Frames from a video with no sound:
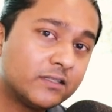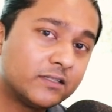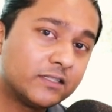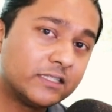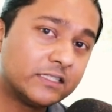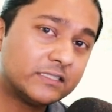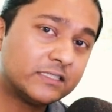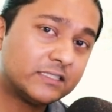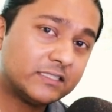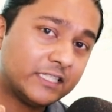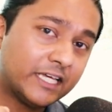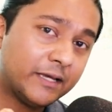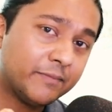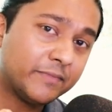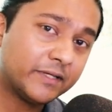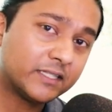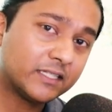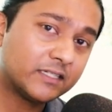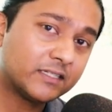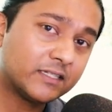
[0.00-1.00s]
the
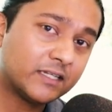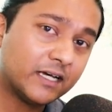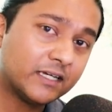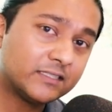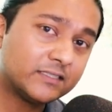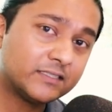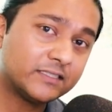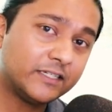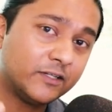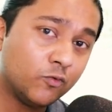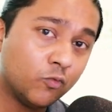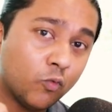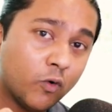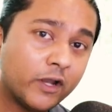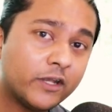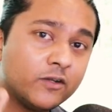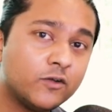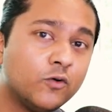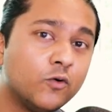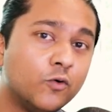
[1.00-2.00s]
stem and the task in
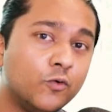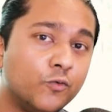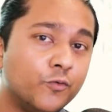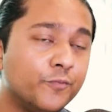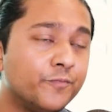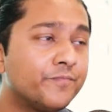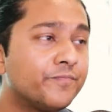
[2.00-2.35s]
one go.